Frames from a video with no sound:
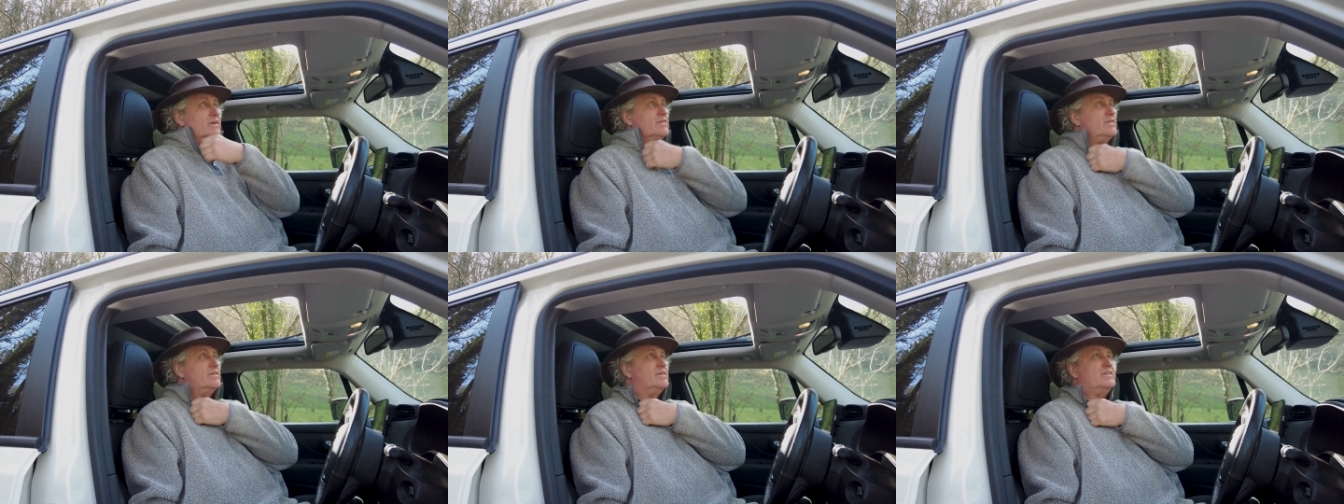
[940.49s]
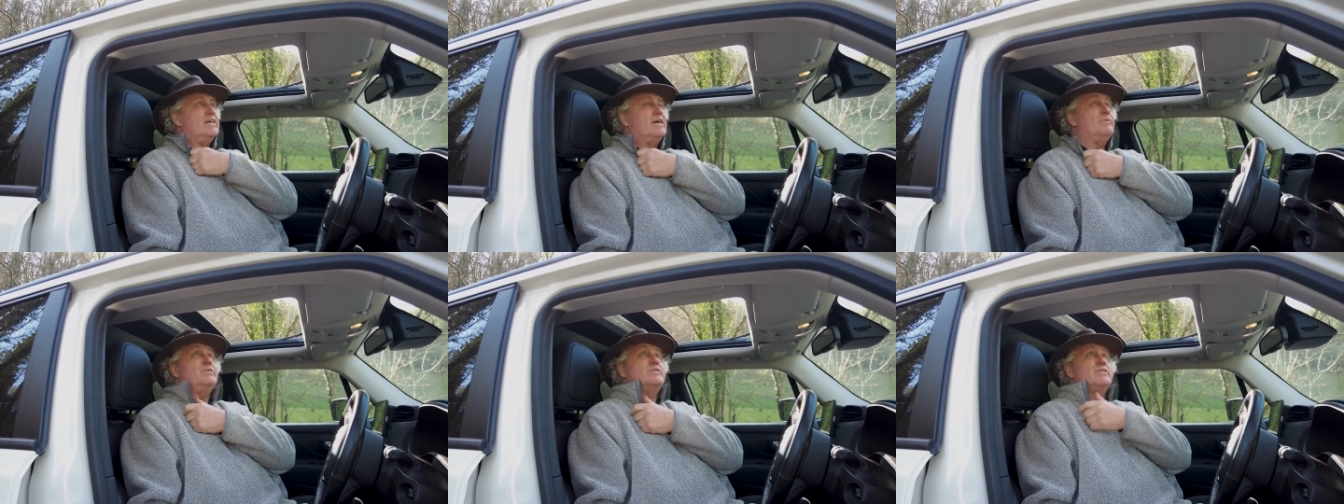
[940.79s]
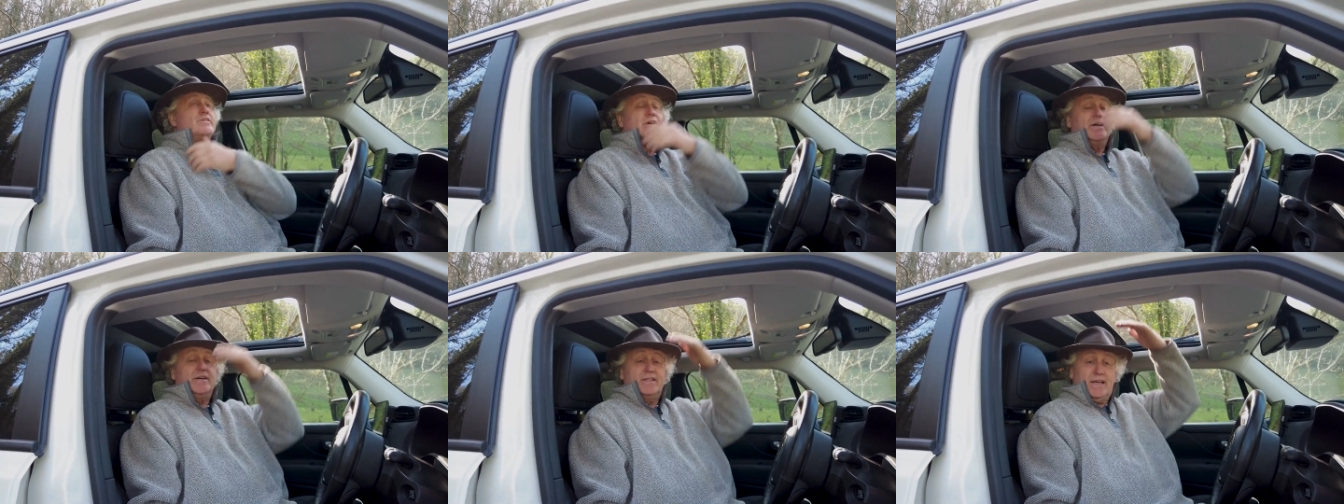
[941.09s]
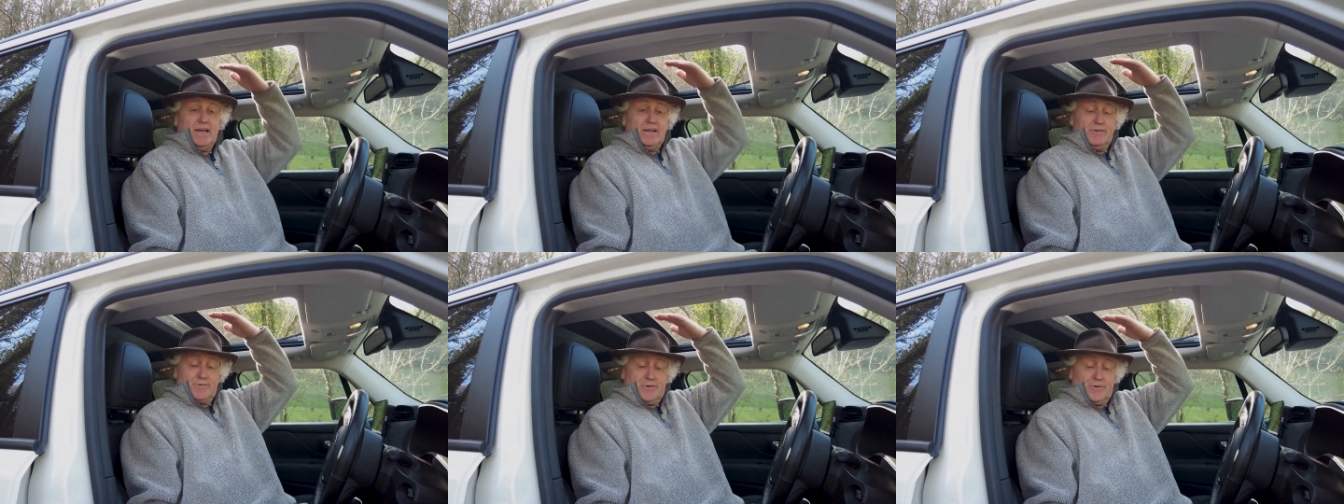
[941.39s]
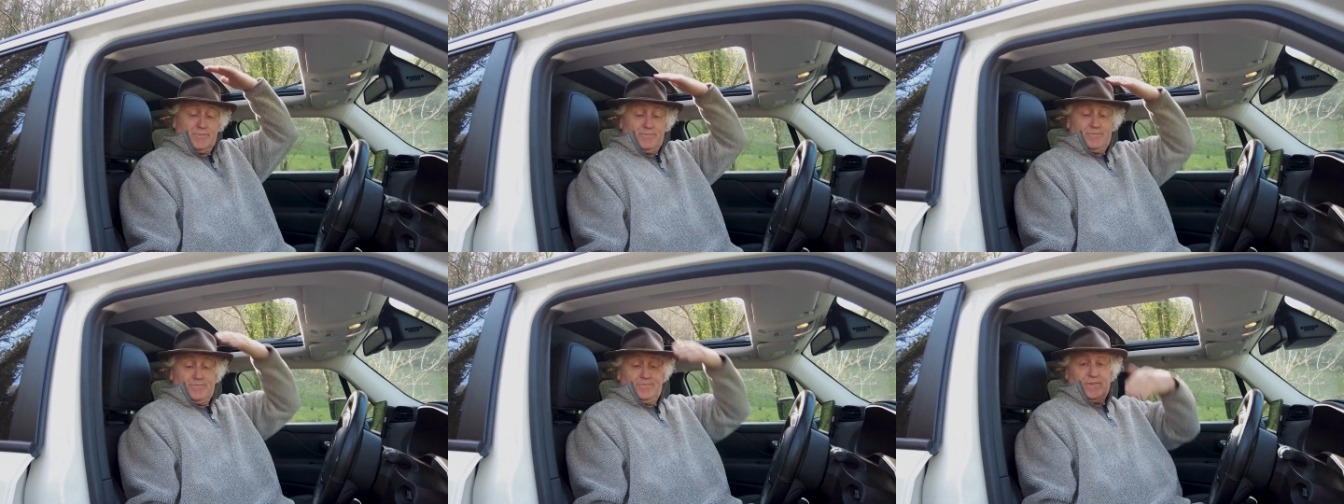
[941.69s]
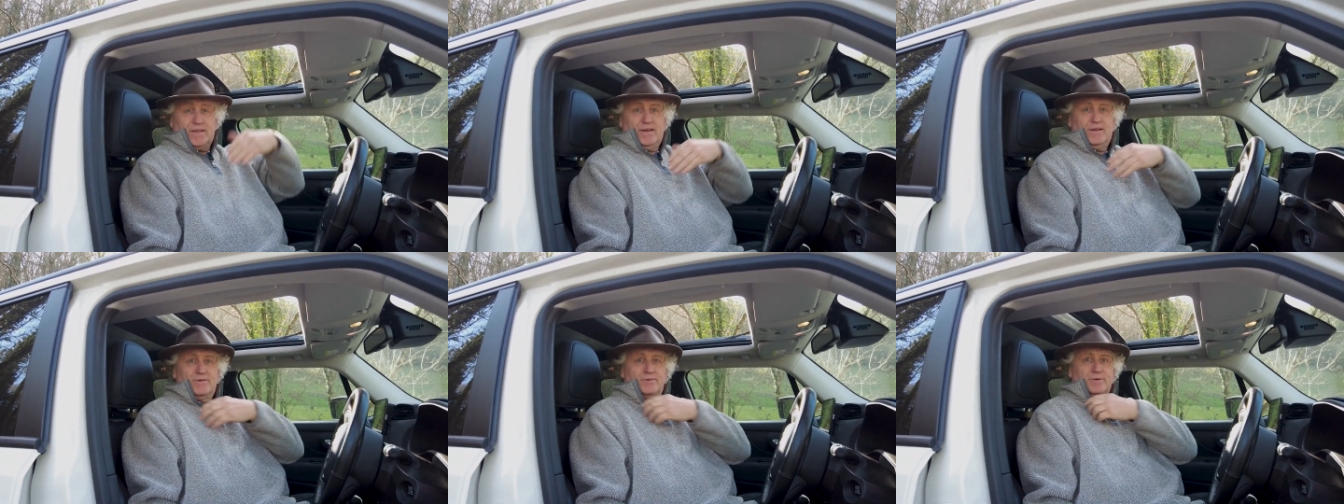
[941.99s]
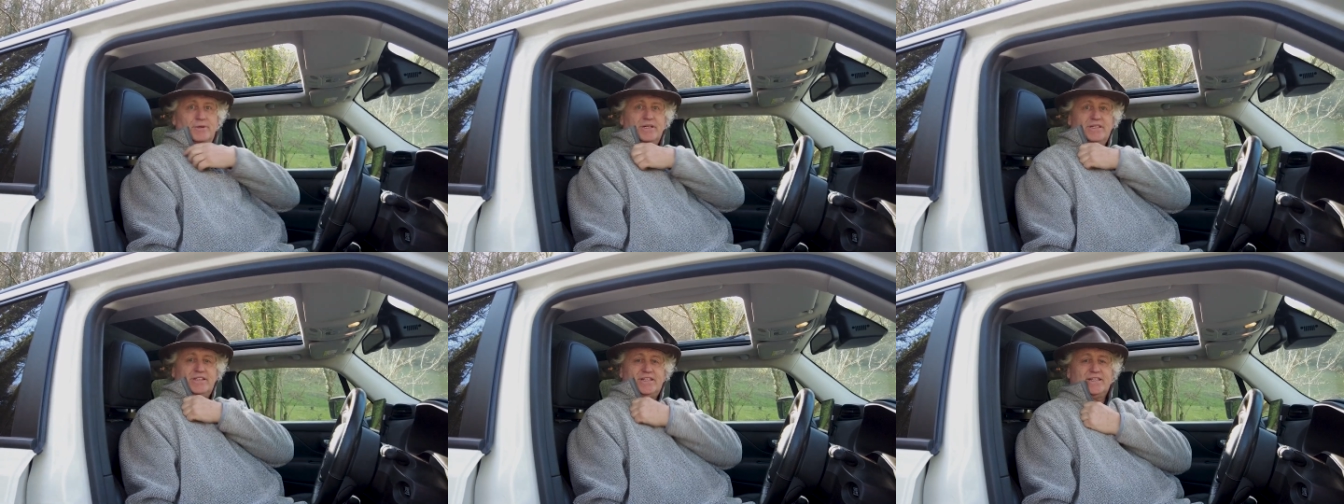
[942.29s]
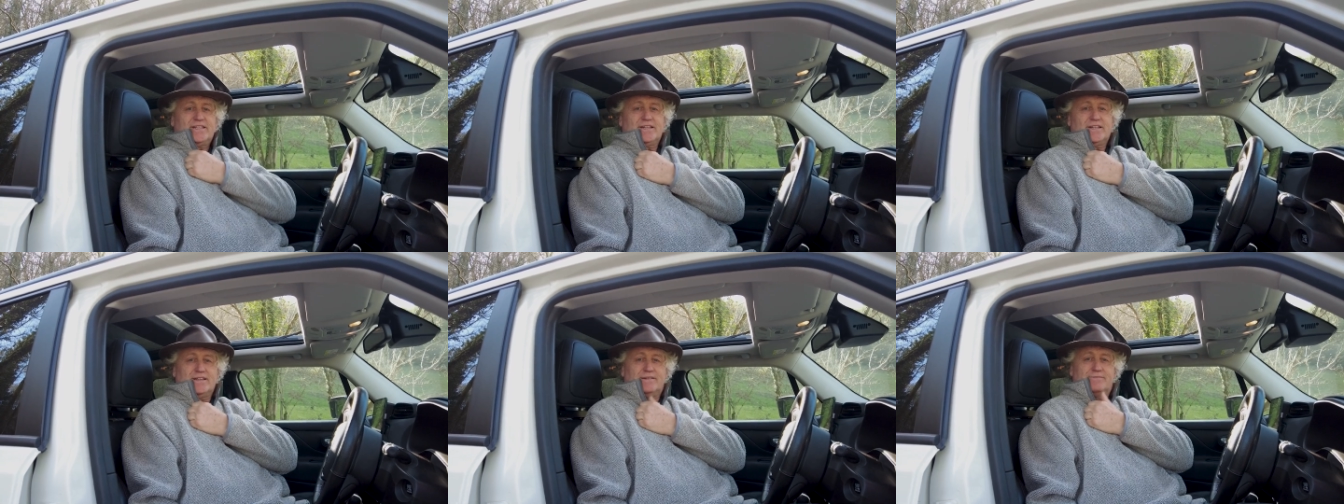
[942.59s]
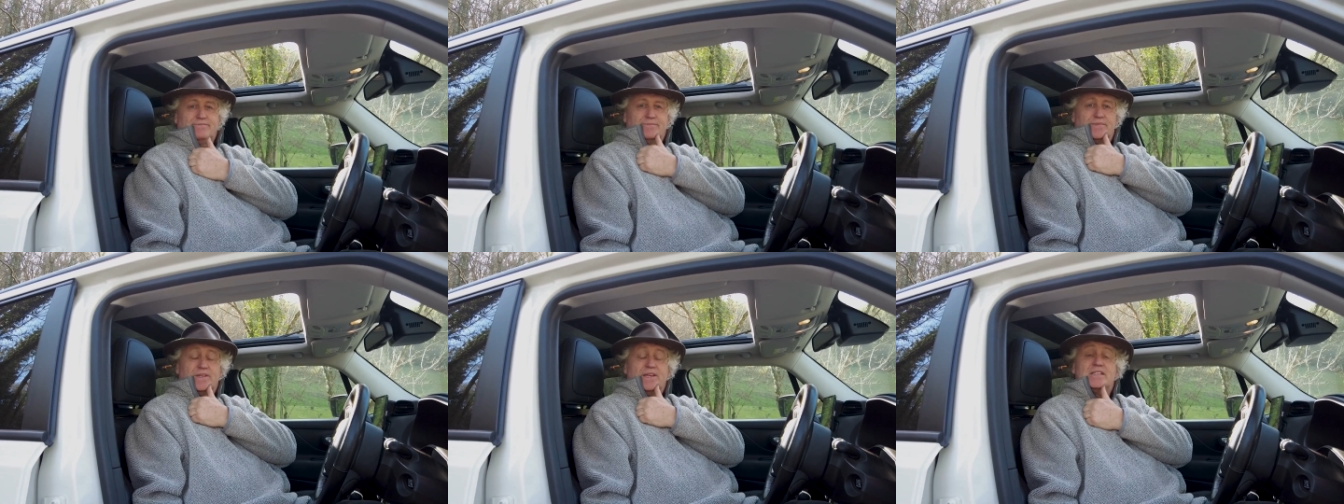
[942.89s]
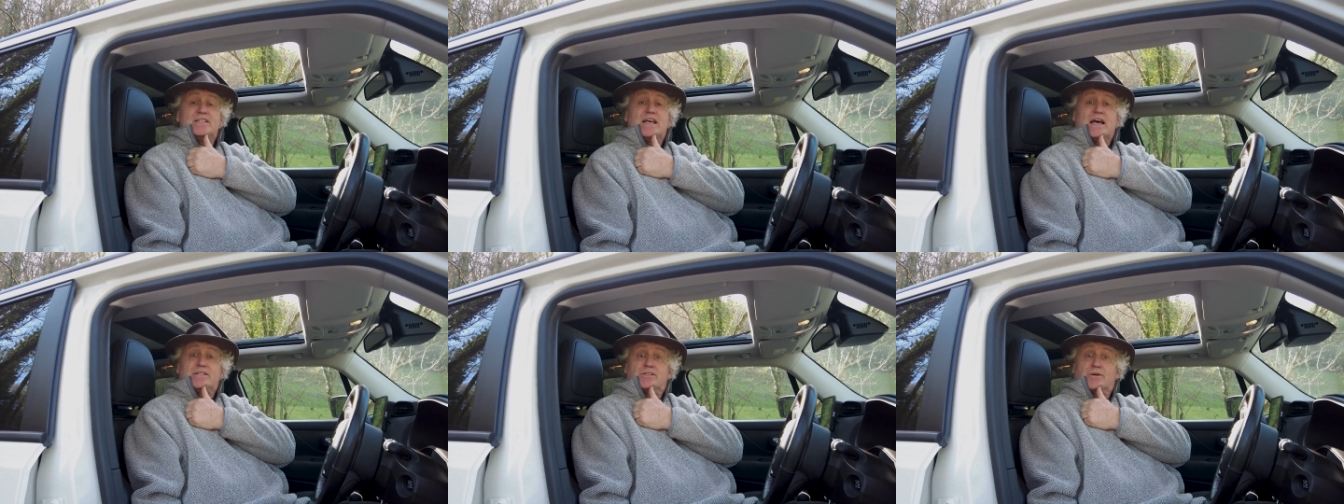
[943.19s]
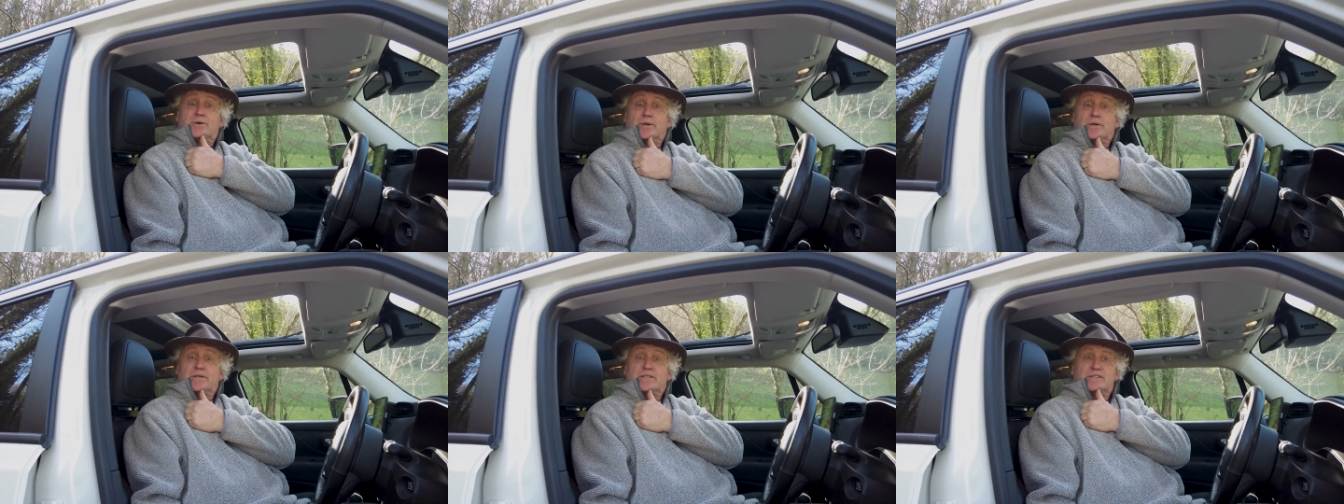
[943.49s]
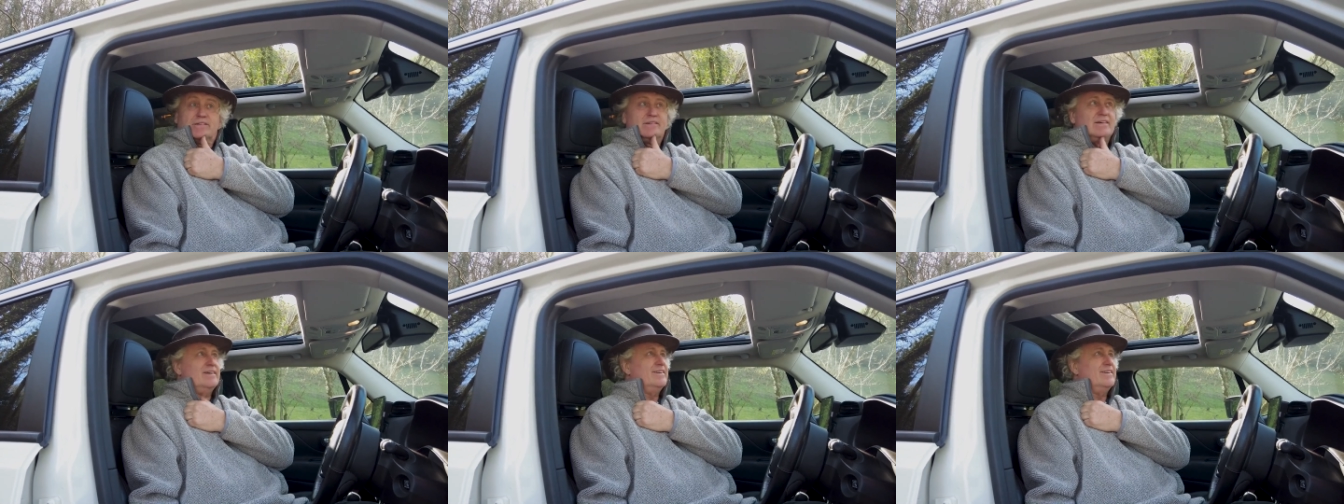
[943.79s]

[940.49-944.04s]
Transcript: to demonstrate the headroom, which is adequate.